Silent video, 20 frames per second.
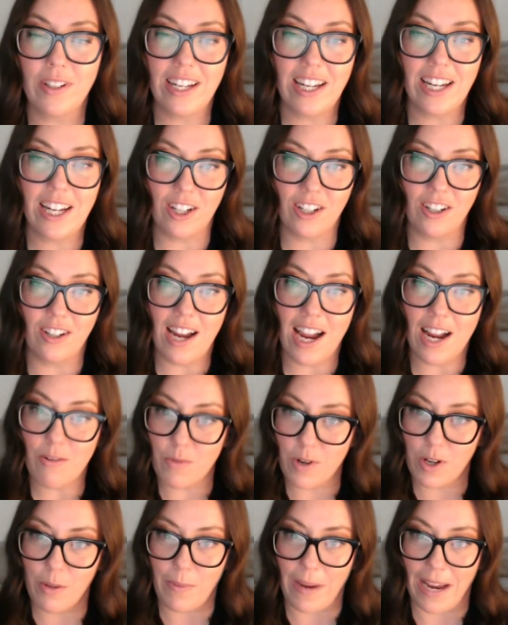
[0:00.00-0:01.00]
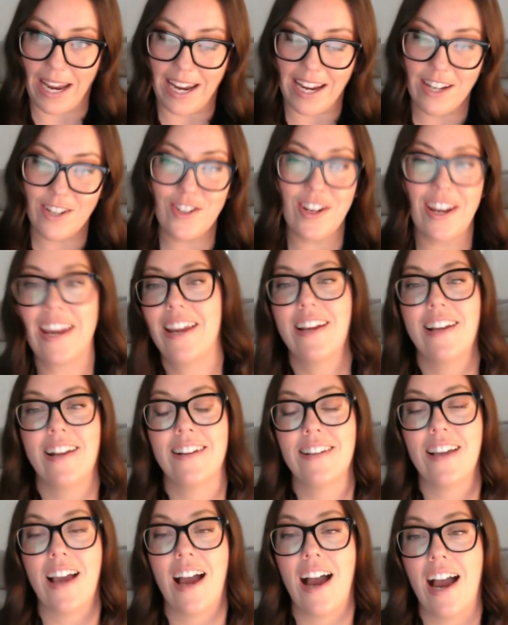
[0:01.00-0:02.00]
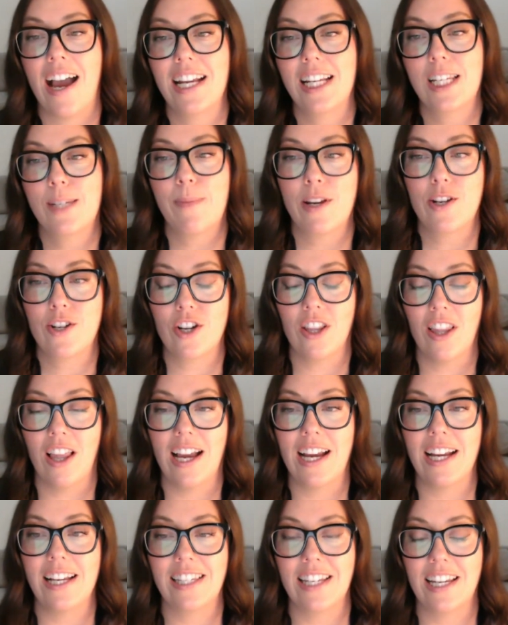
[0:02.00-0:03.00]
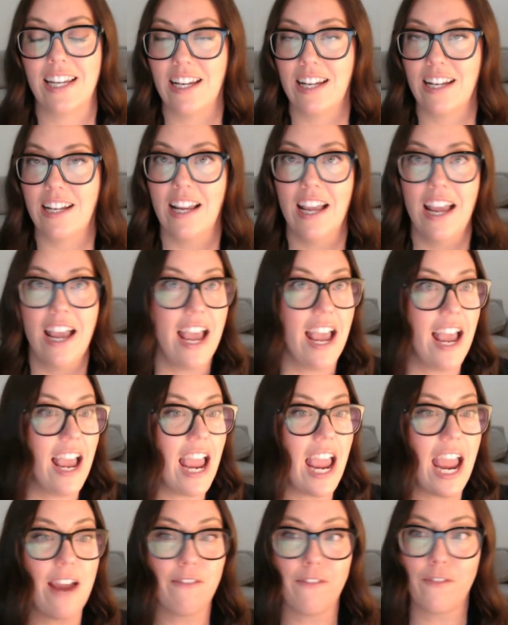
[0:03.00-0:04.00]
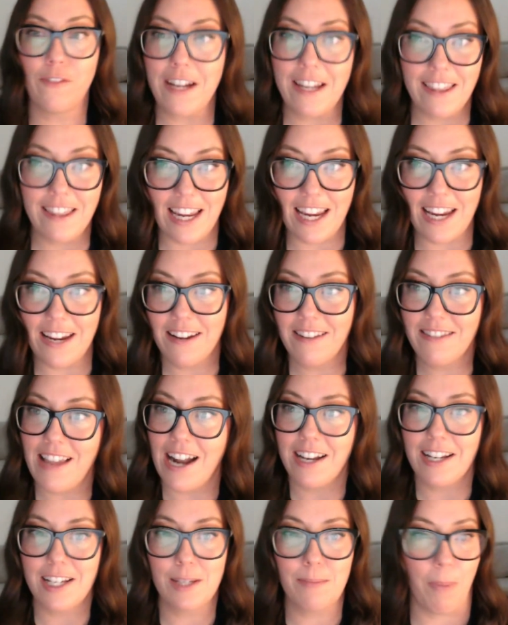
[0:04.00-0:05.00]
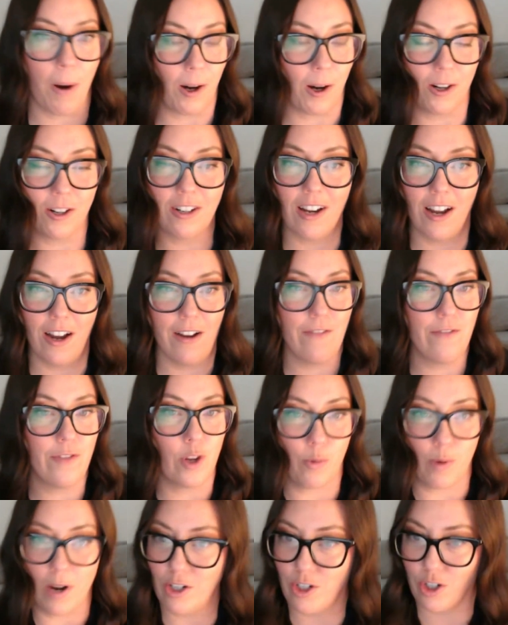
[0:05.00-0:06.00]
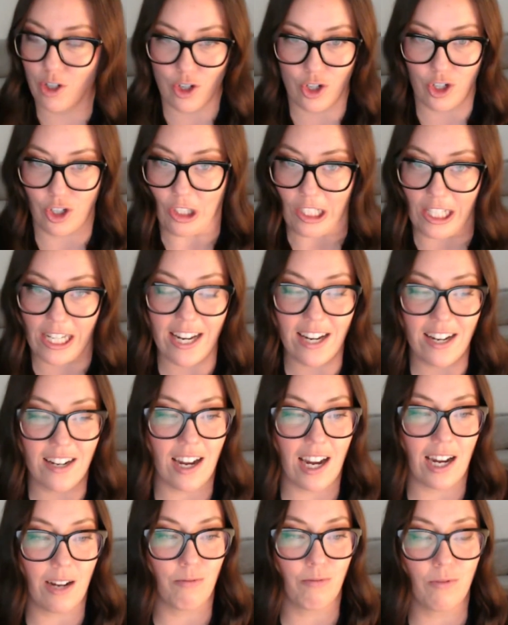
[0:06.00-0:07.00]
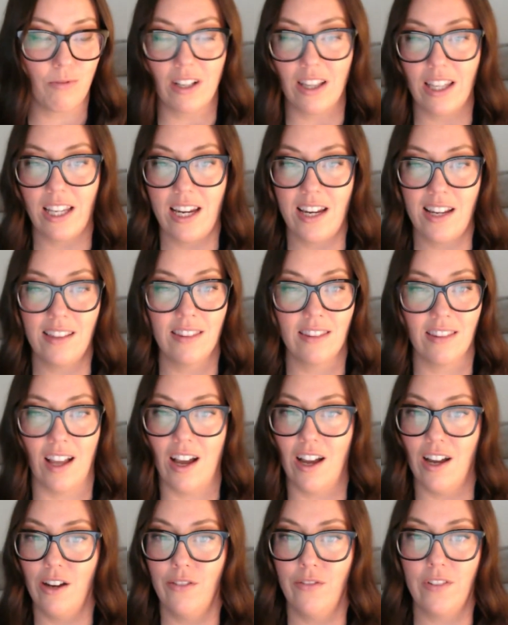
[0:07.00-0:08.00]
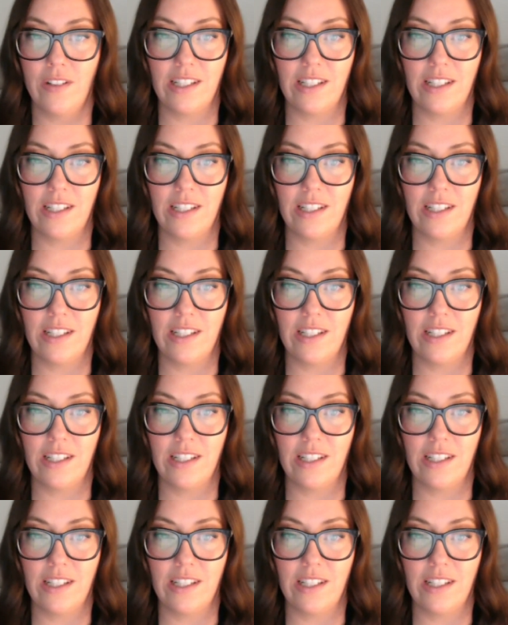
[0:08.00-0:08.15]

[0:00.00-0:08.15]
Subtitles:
here at RealPage, and I specialize in everything that is part of the renter journey. I really love